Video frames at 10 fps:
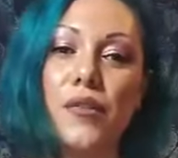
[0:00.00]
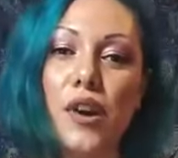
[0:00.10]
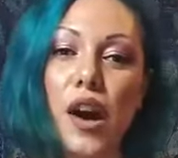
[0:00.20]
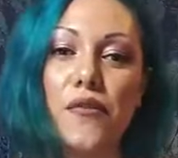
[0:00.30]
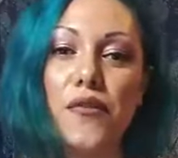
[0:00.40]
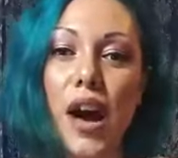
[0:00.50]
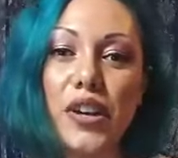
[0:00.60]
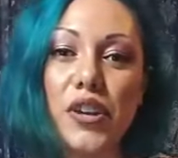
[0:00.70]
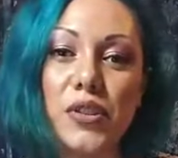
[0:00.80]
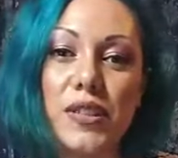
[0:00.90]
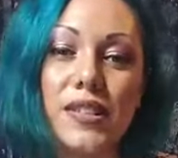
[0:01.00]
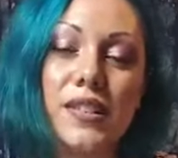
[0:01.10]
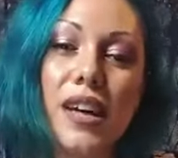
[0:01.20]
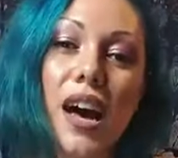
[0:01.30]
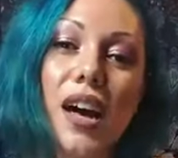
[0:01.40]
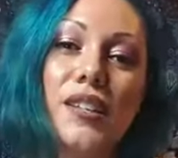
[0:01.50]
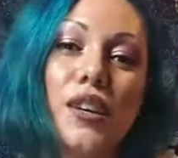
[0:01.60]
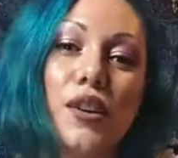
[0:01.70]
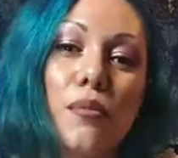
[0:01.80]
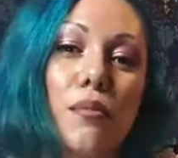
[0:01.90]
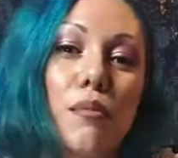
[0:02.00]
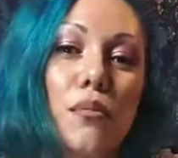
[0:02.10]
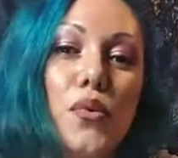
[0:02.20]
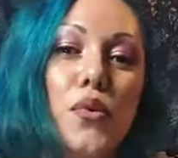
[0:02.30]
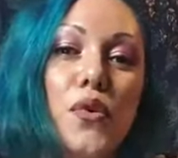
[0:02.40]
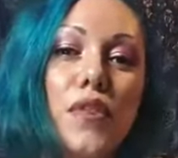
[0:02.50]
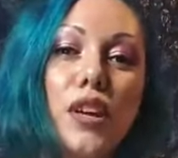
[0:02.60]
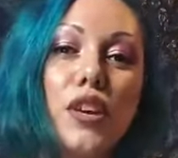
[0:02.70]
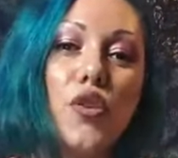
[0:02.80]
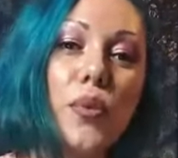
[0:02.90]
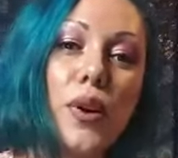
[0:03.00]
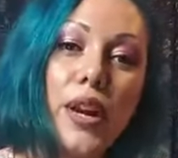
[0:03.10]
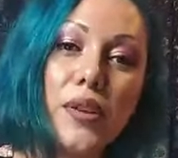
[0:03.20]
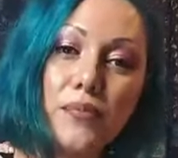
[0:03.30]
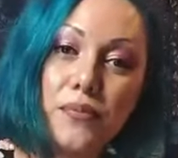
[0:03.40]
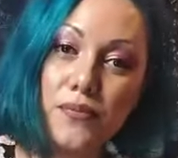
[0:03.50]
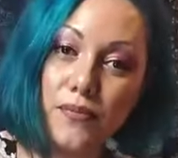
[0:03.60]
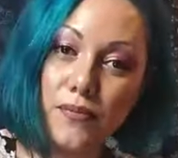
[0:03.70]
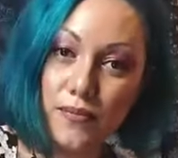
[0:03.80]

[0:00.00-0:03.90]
I invite you to start moving your body. Could